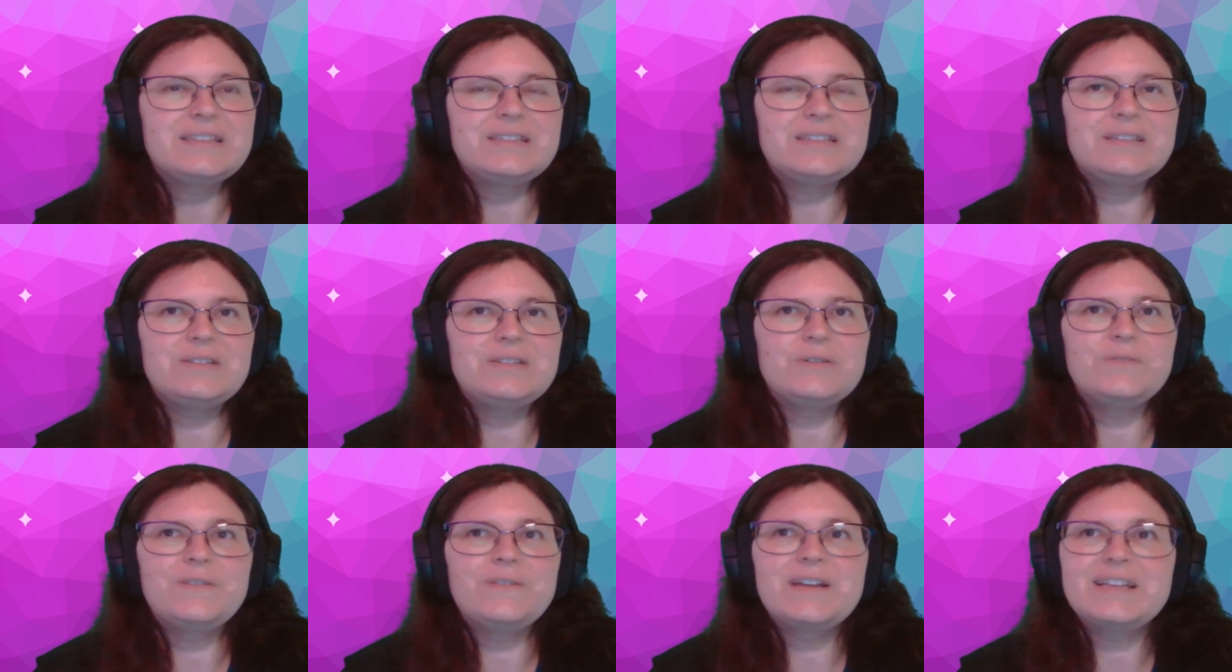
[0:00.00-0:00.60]

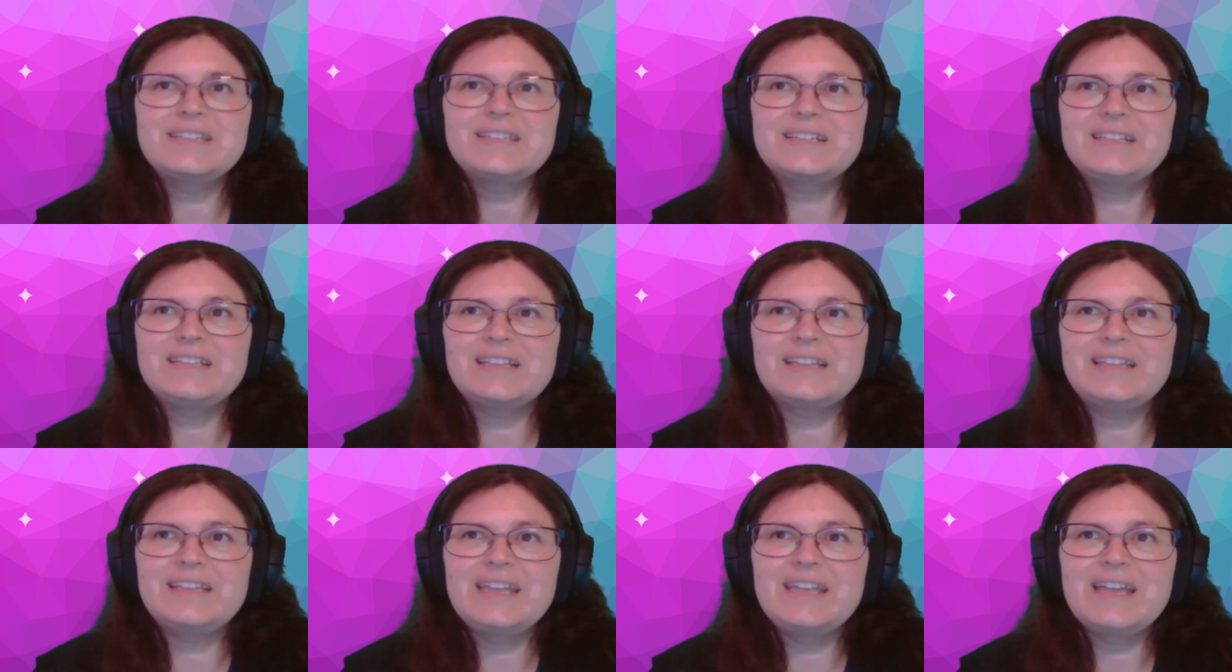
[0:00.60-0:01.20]
Don't forget to
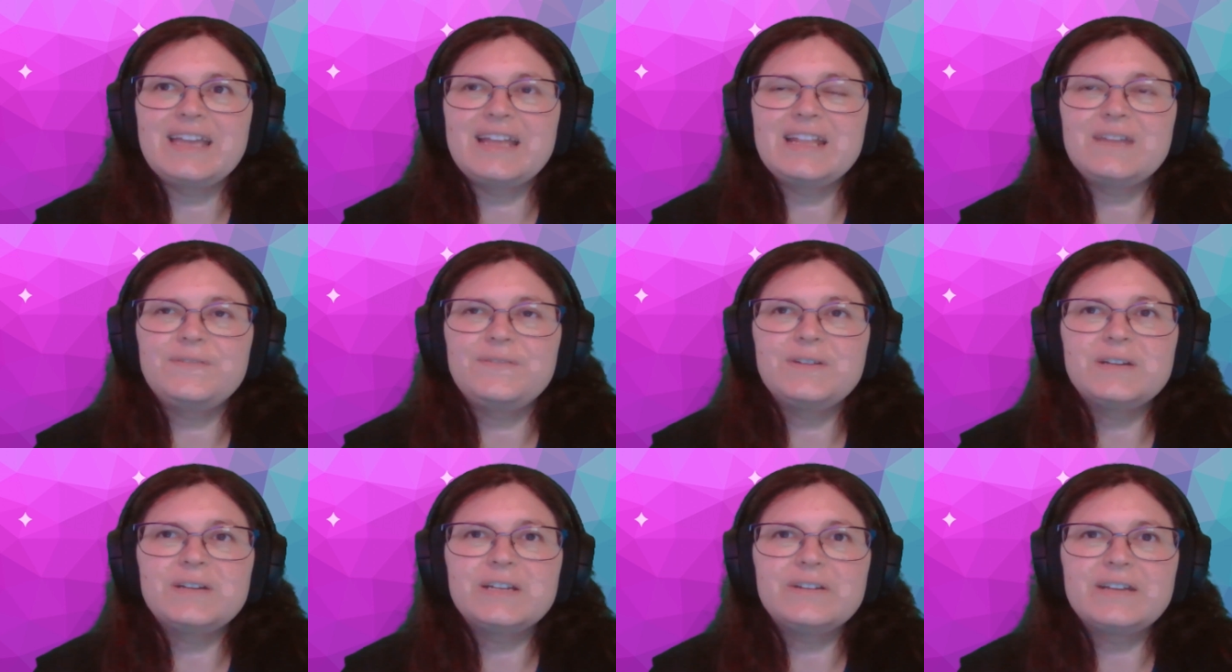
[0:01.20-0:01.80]
click like, and if
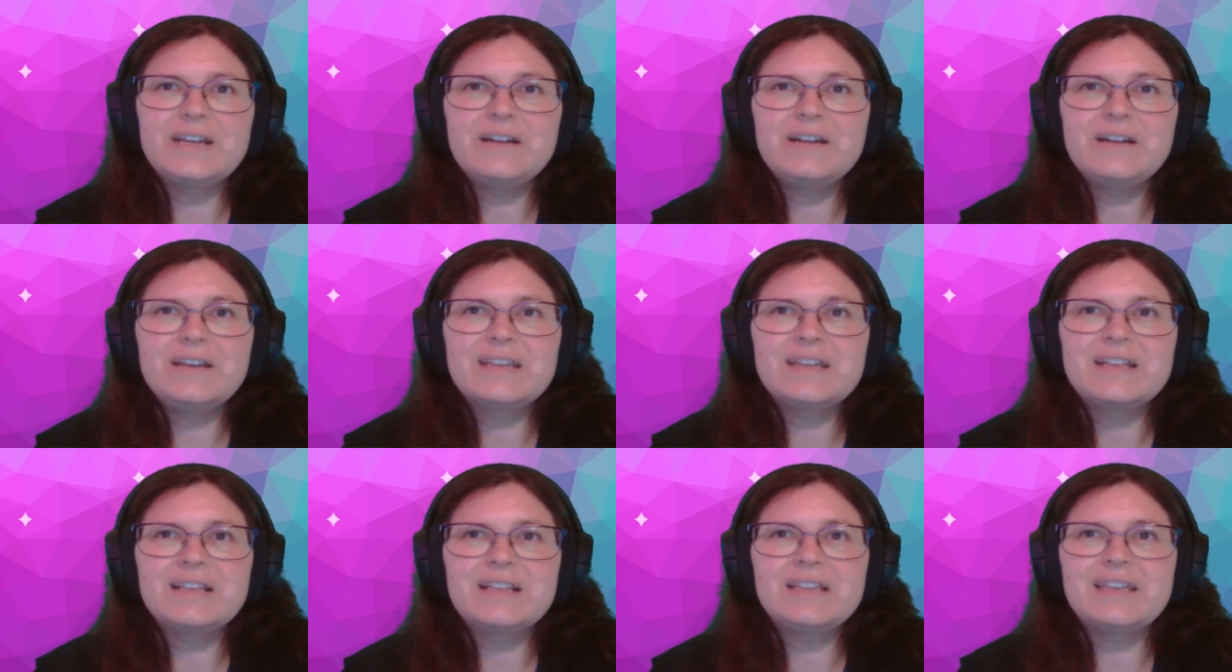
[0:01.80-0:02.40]
you're new here, you
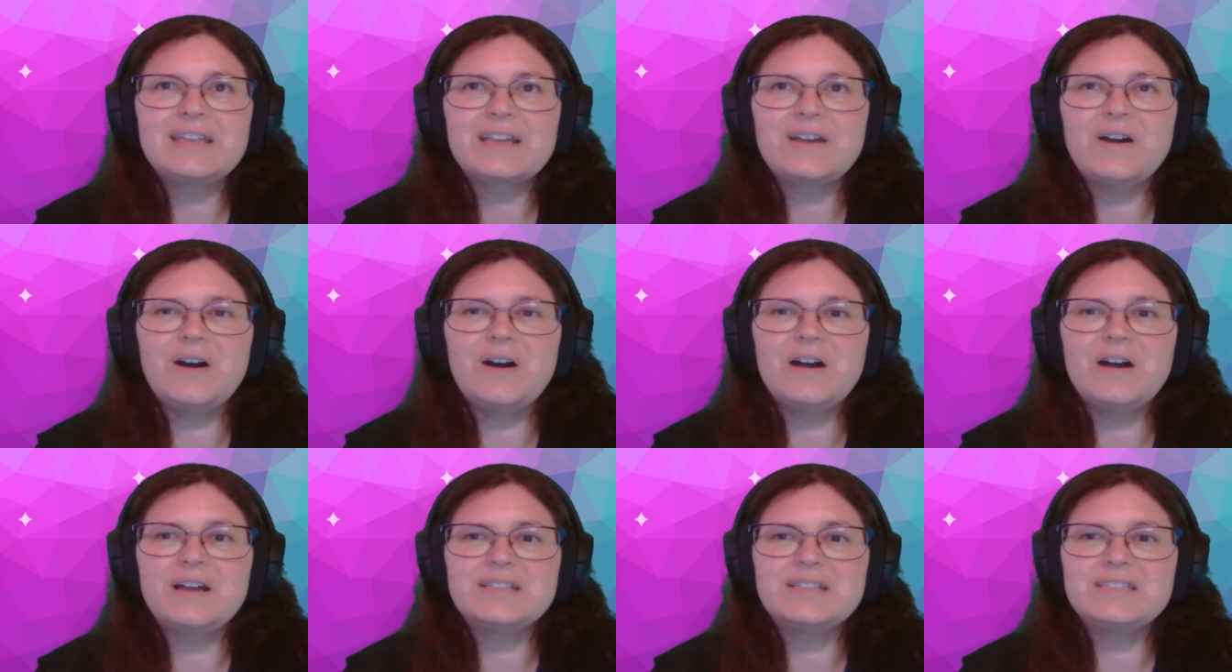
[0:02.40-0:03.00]
can click
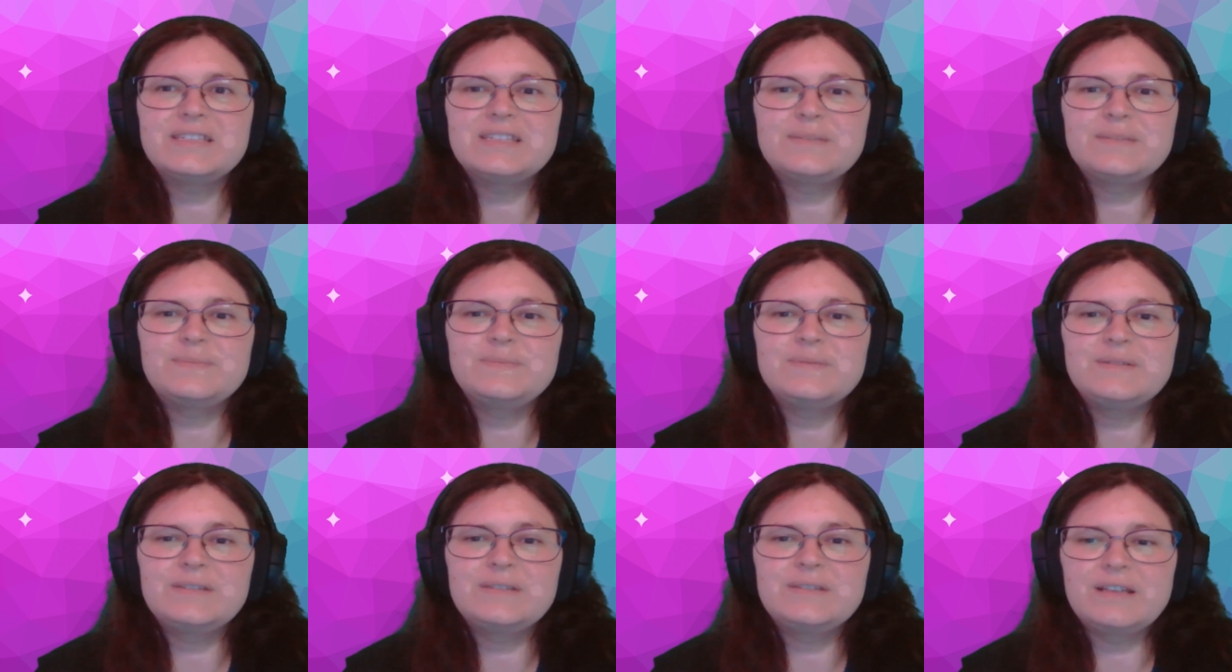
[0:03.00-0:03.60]
on sub
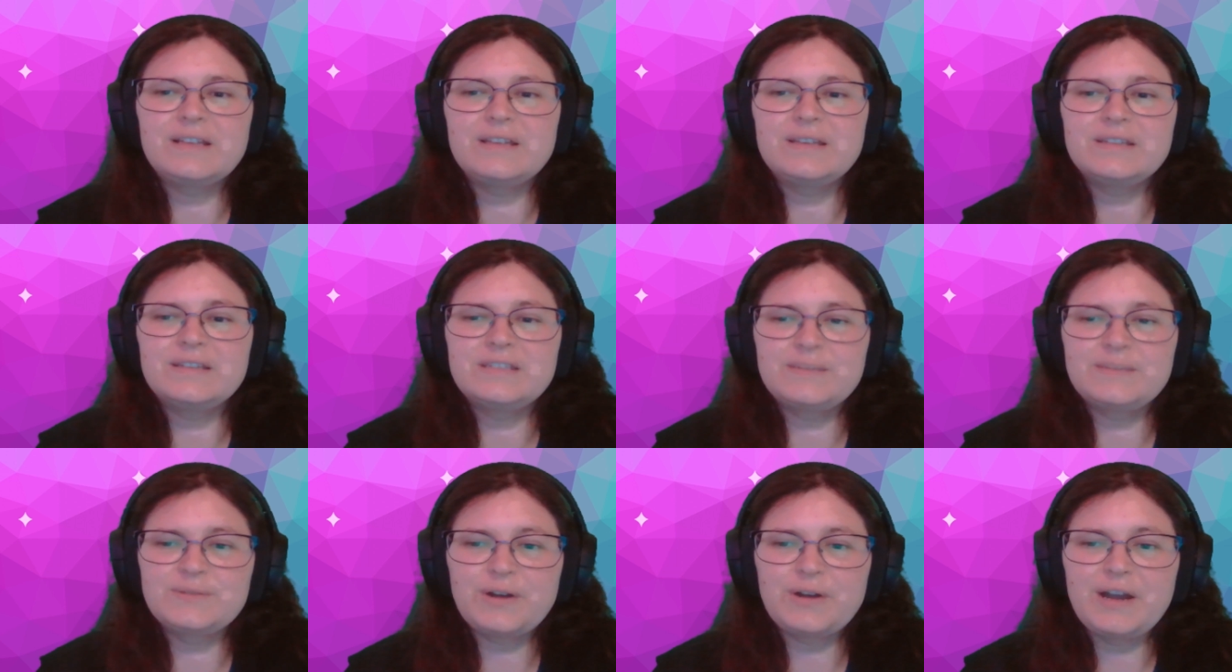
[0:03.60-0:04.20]
the
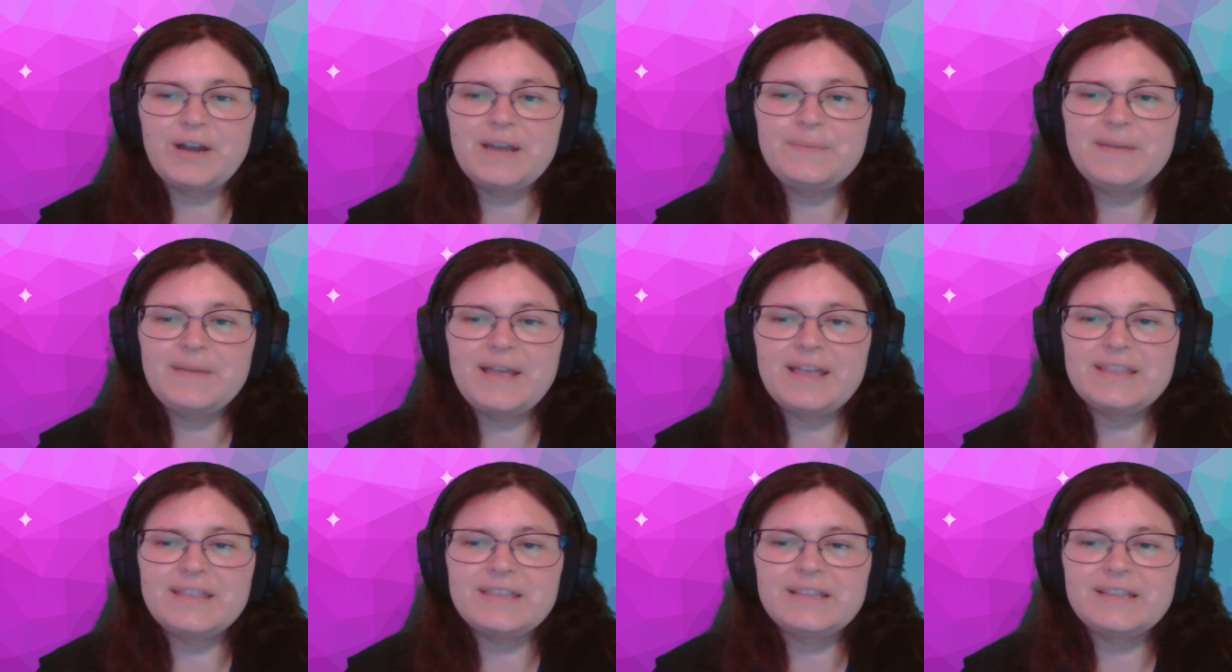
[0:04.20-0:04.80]
subscribe
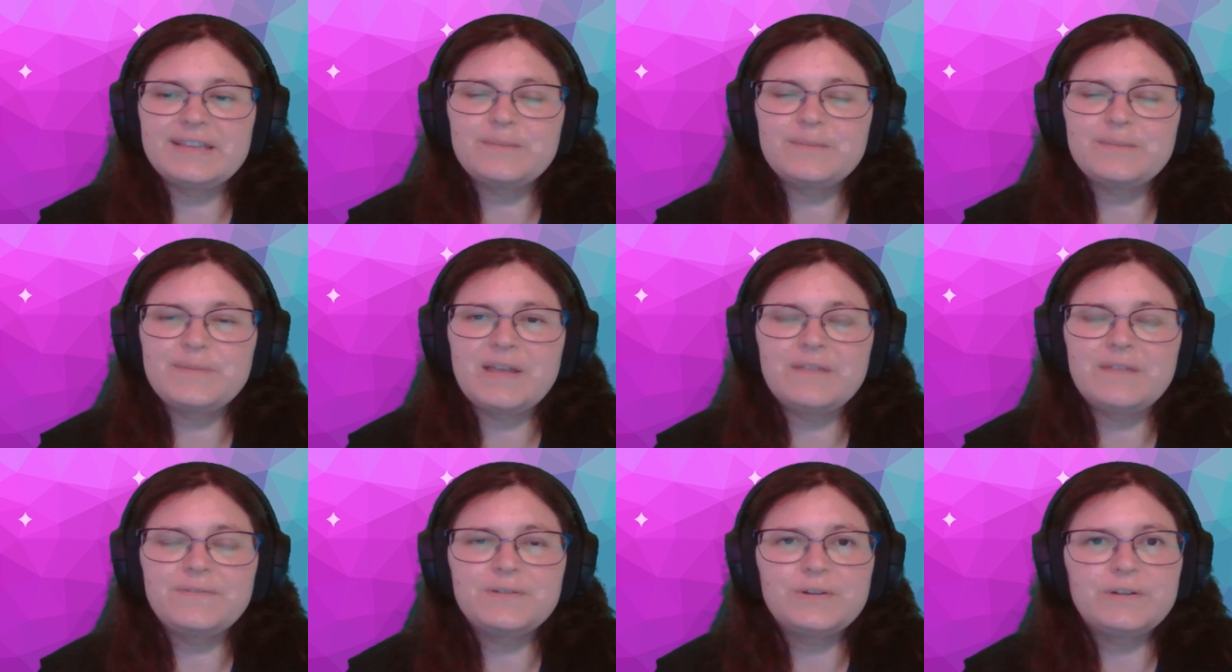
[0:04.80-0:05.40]
and the little
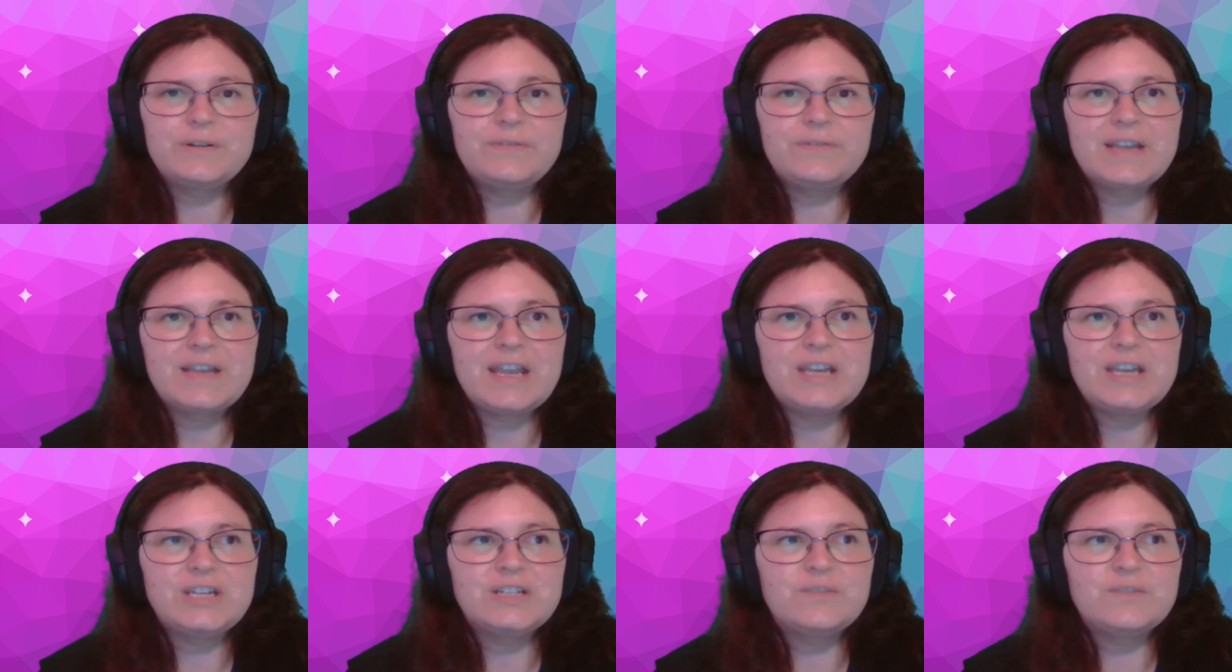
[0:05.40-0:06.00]
bell for
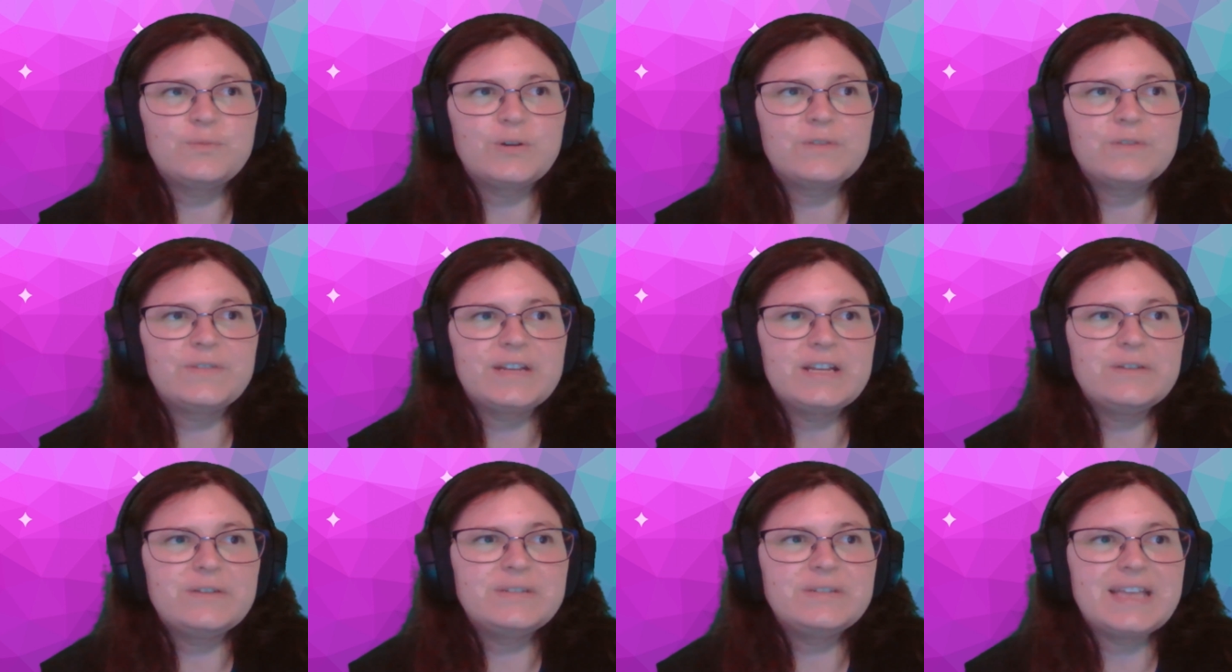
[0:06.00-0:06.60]
notification of more
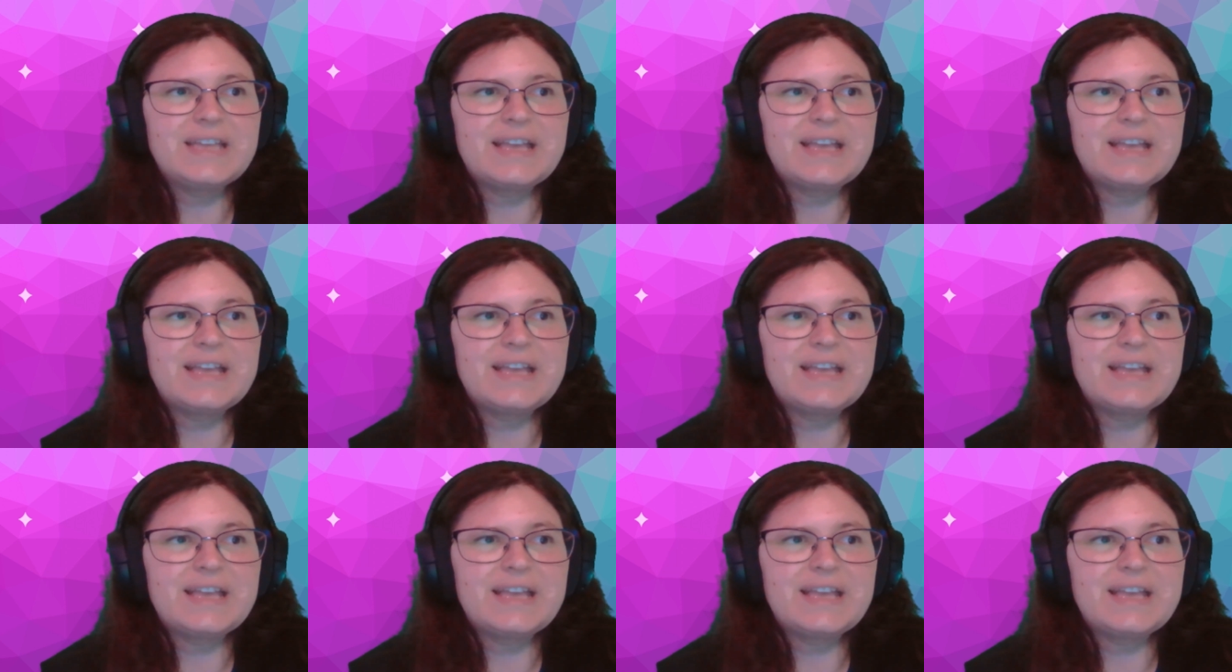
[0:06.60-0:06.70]
videos,